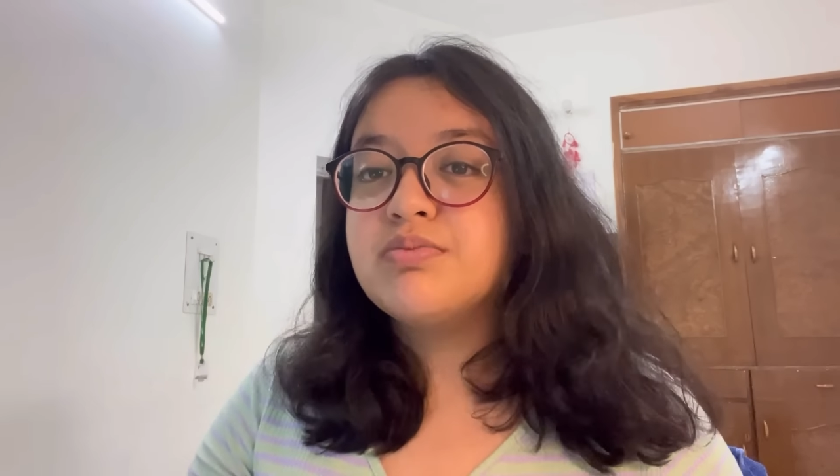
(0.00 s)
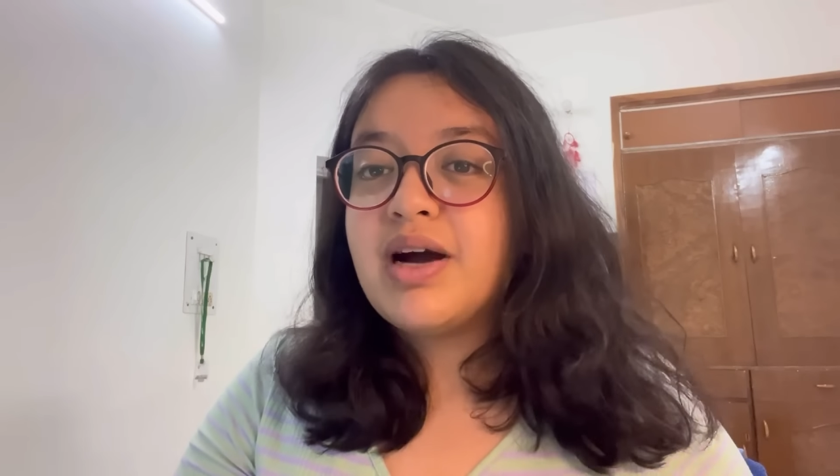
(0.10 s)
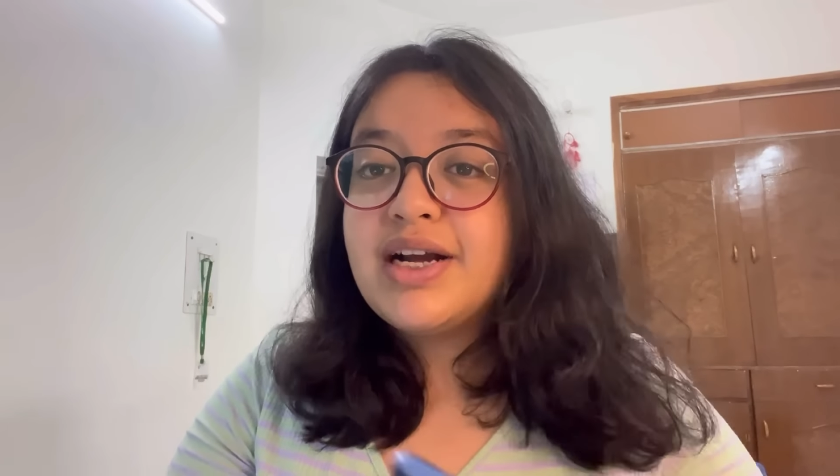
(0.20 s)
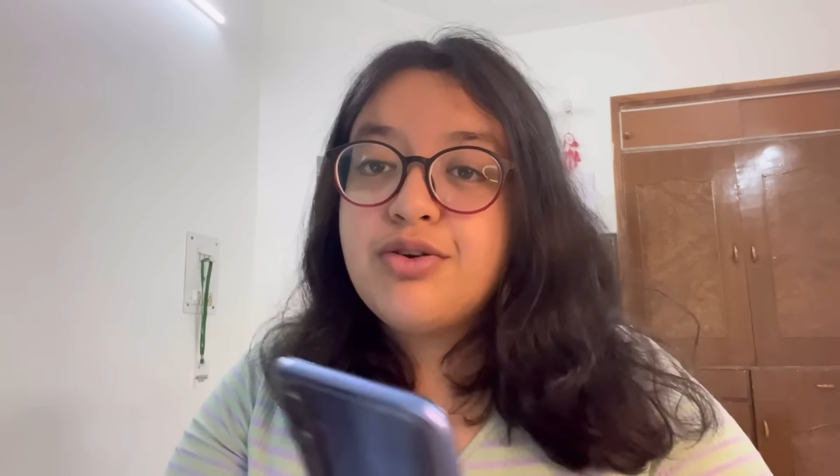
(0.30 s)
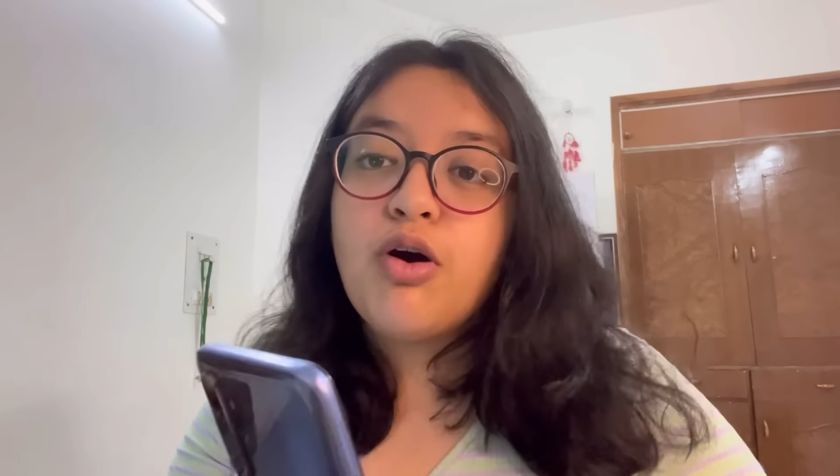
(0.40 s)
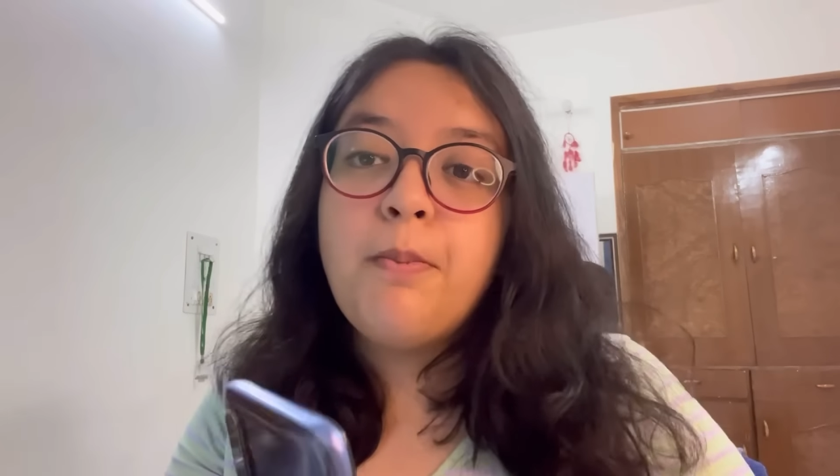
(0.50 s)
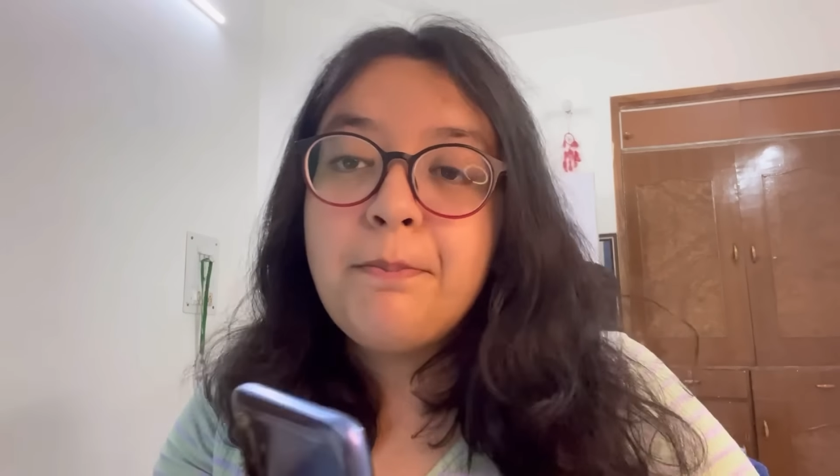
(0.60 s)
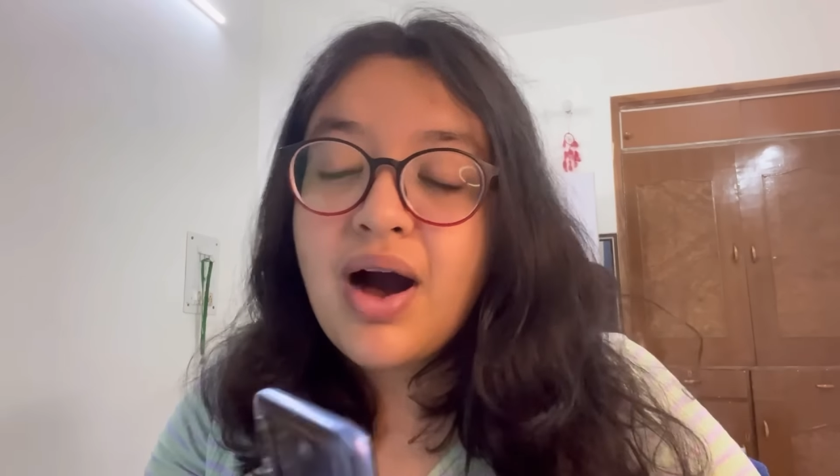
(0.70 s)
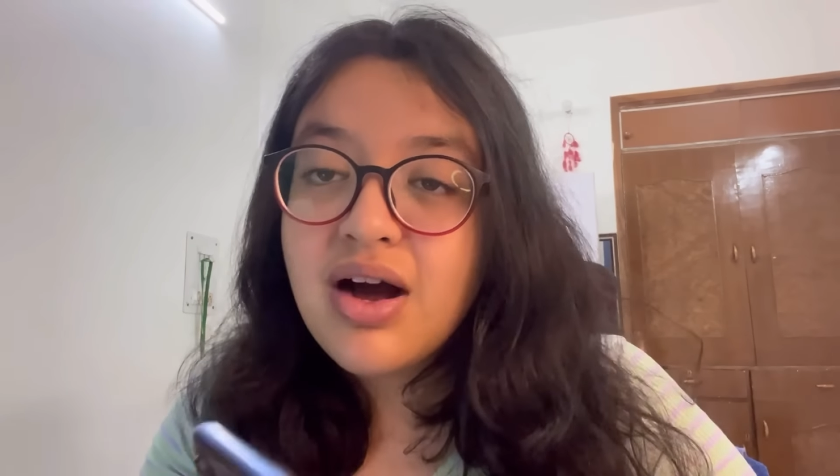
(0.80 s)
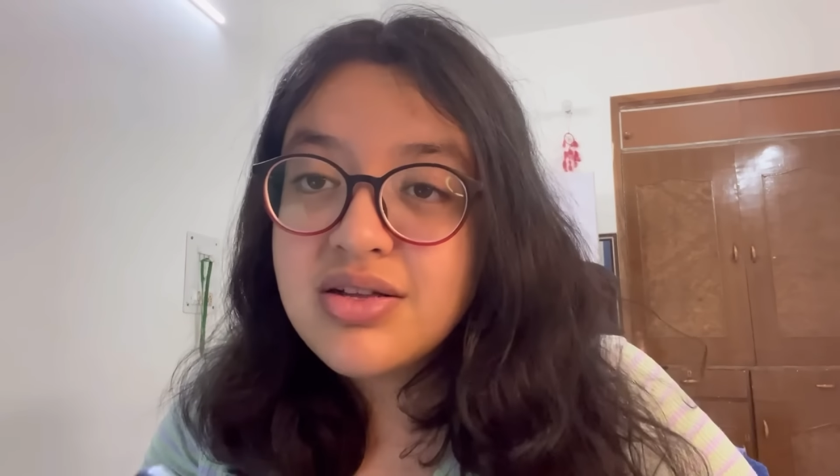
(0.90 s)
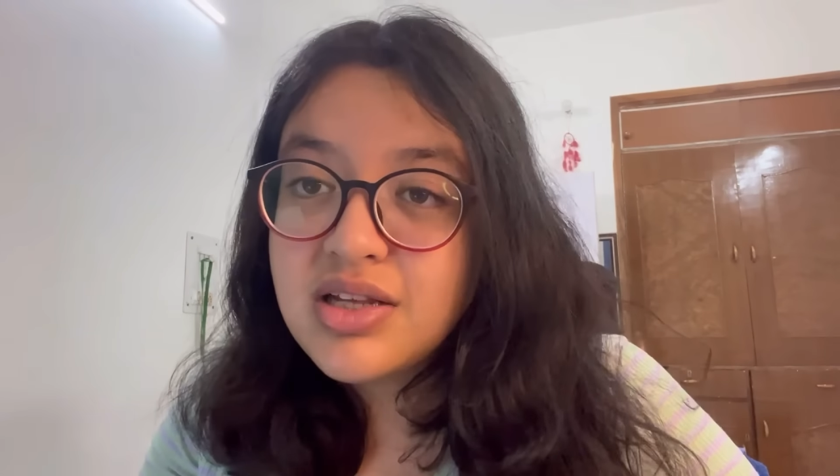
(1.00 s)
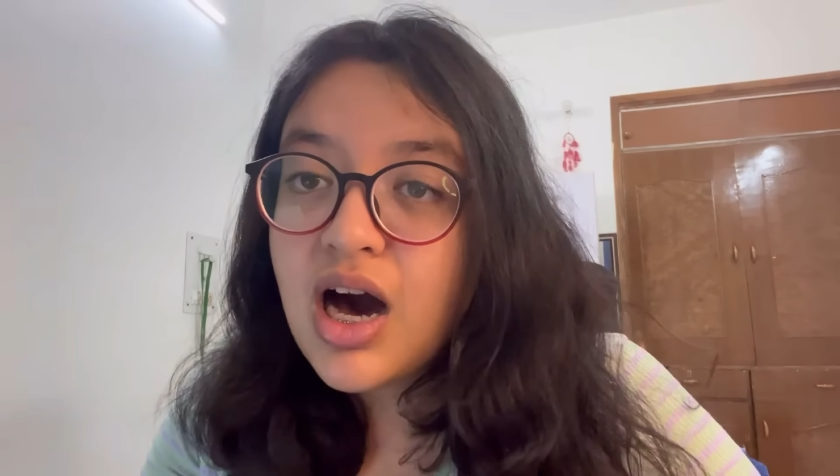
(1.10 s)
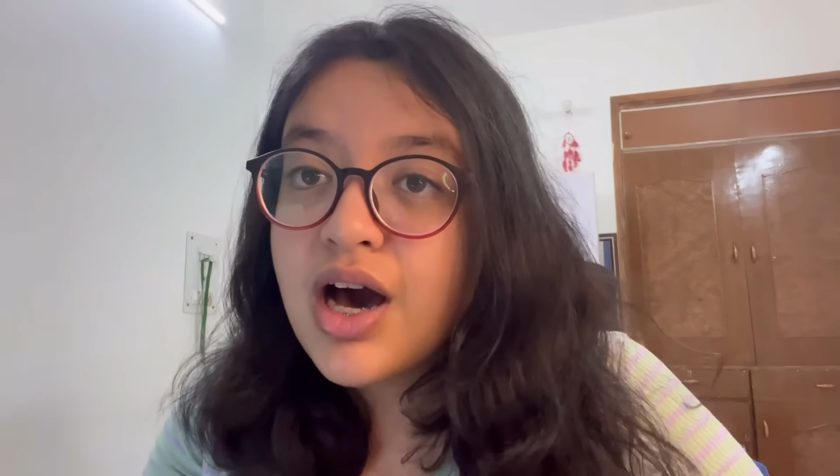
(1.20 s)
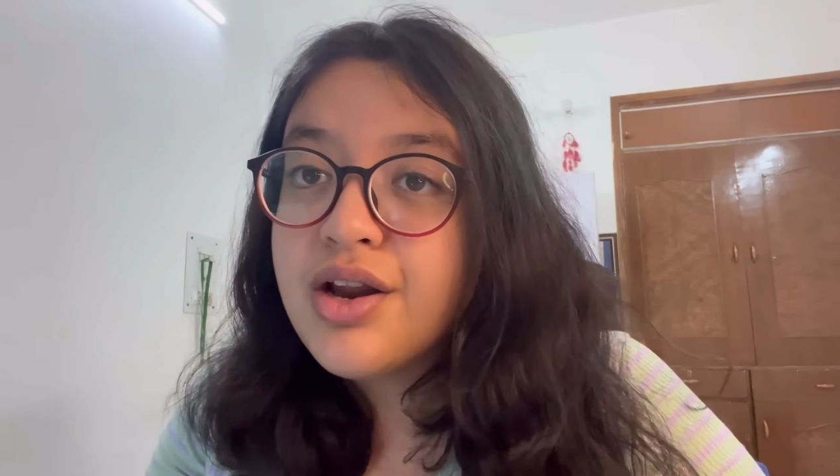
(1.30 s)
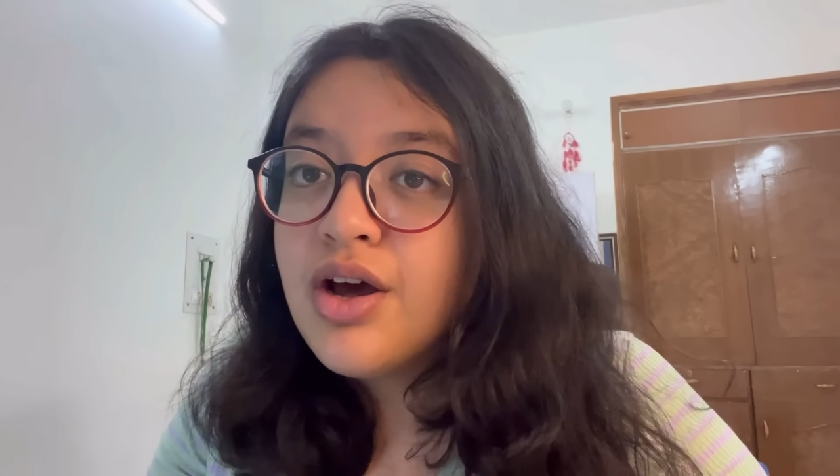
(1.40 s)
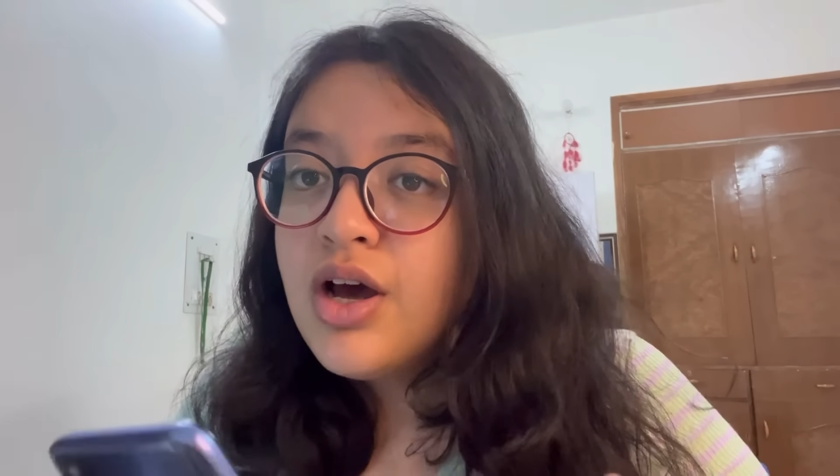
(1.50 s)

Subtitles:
my top marks are